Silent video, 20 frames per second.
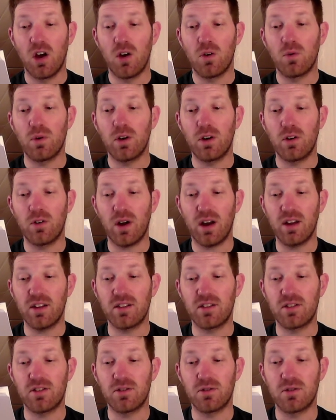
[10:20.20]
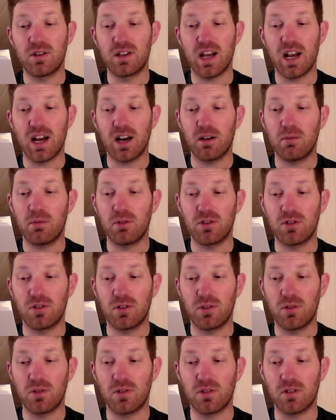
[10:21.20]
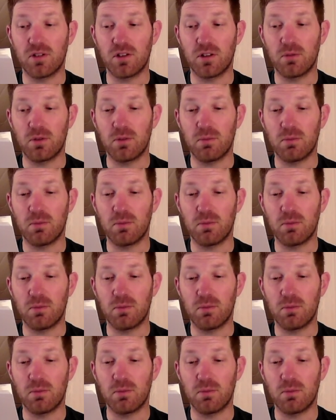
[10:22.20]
regressed to terrible twos in terms